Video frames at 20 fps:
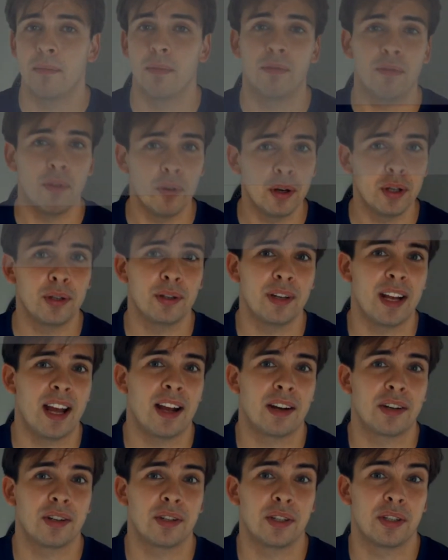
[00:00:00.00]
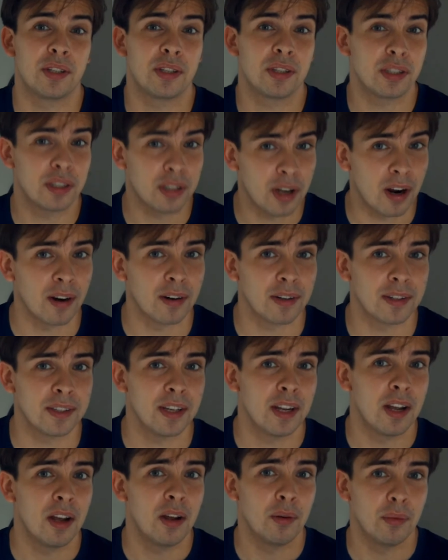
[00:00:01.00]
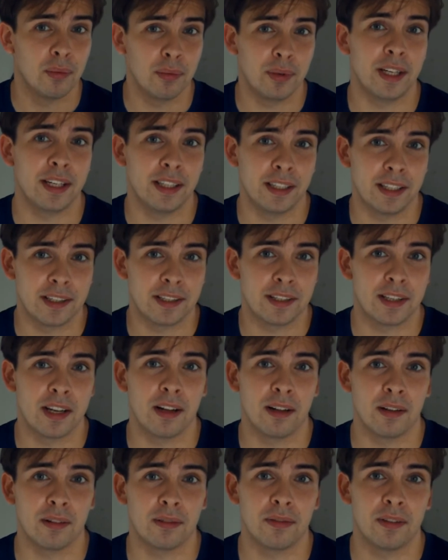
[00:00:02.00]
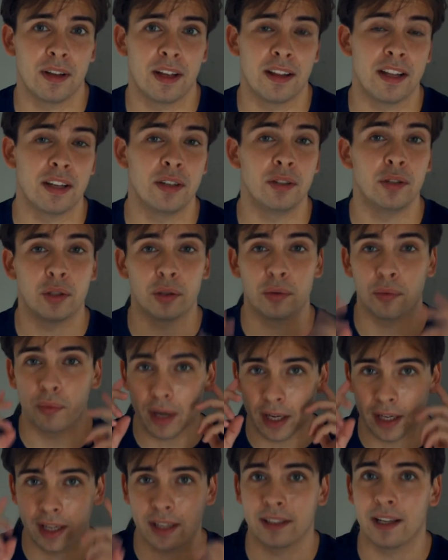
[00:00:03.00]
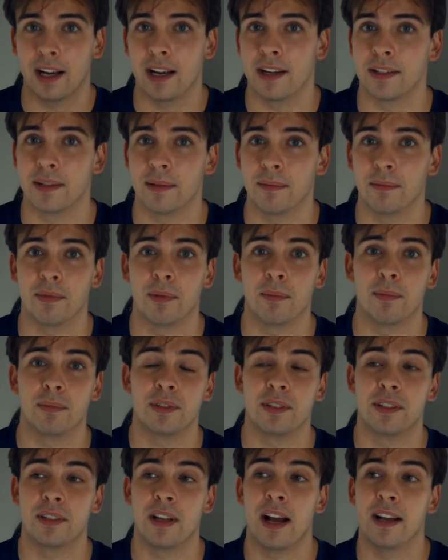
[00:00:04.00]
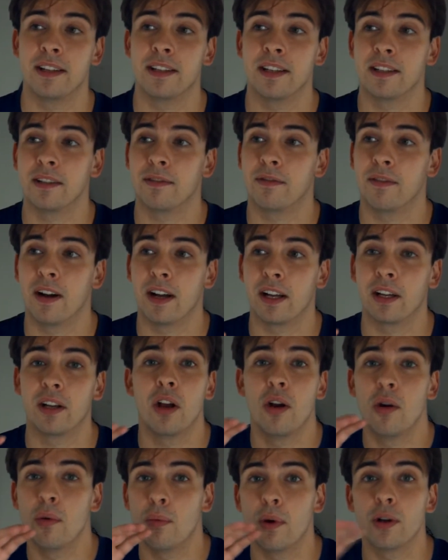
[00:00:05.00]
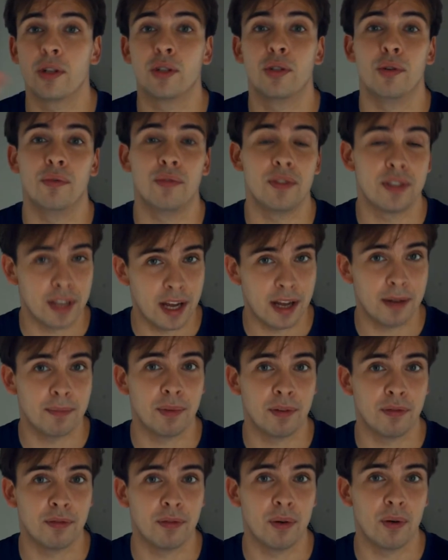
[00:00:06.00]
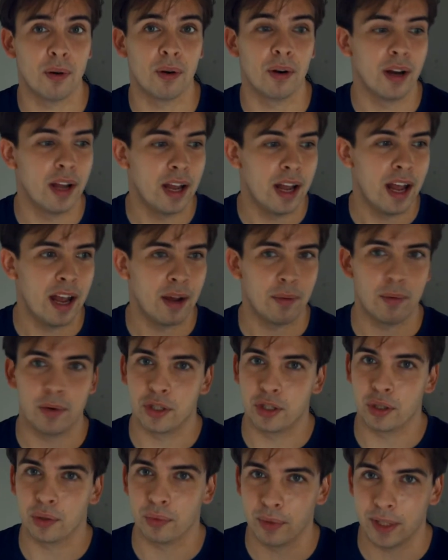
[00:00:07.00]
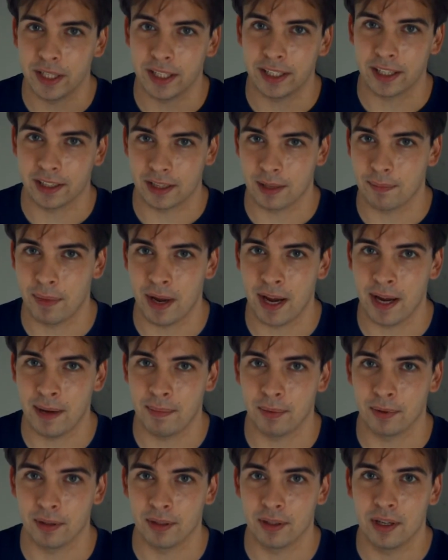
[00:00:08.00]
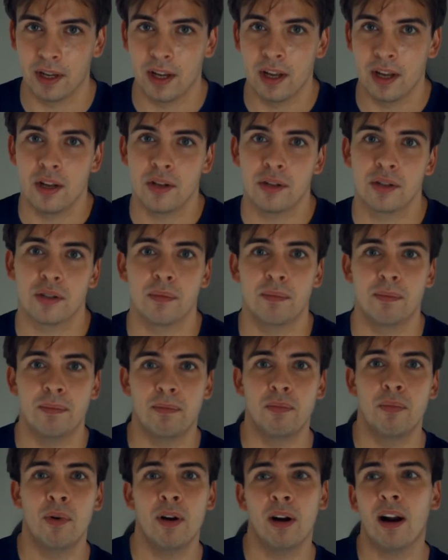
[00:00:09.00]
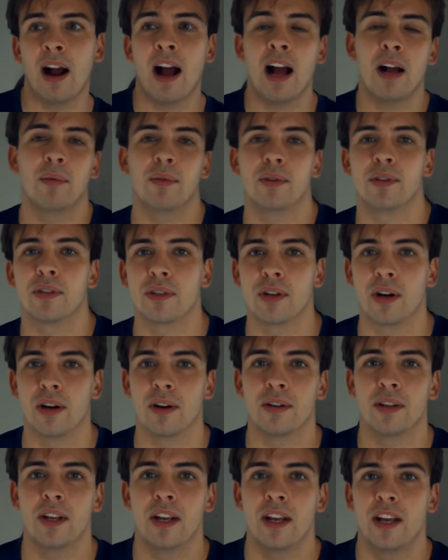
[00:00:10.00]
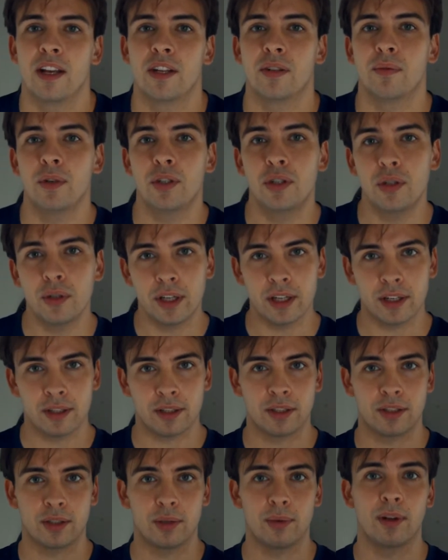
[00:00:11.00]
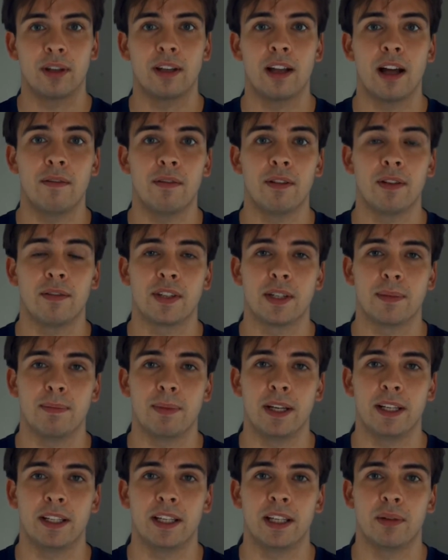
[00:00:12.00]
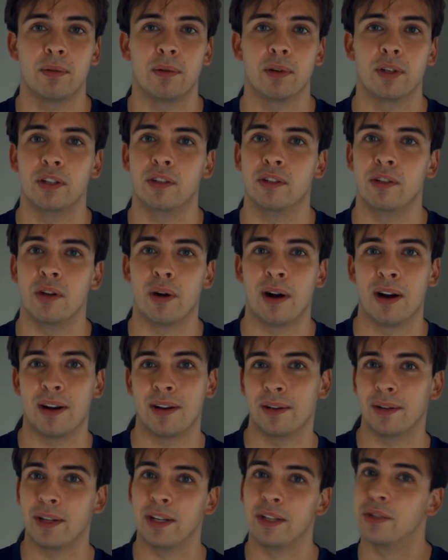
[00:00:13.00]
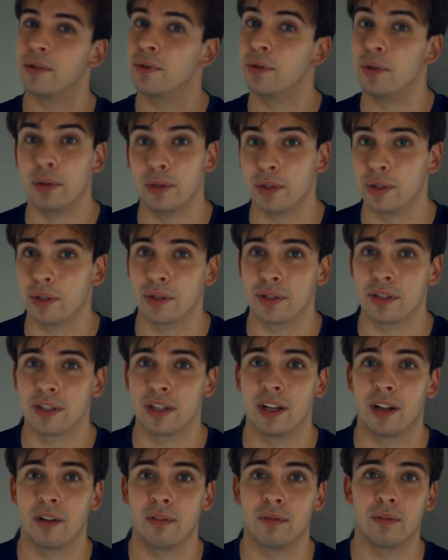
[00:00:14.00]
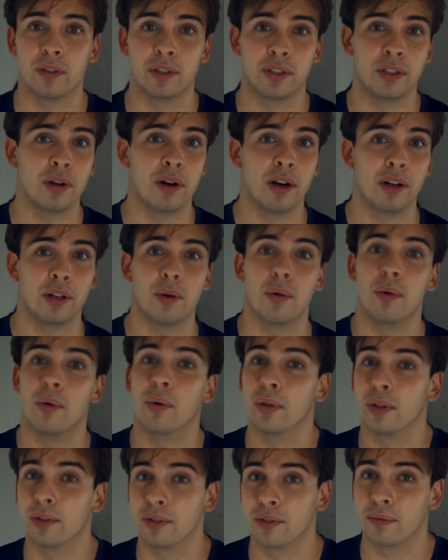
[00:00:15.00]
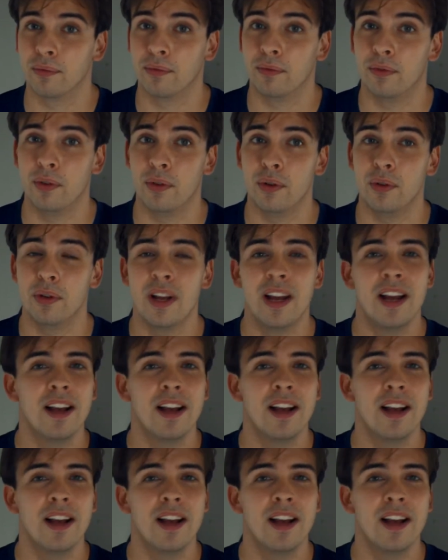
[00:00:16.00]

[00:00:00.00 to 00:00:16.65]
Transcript: before you can actually start reading itself. And then you can recognize them from identifying what you've said before and what you're reading on the paper. So where I would start is once you get into a level of speaking where you know how to introduce yourself, where you know how to order some food,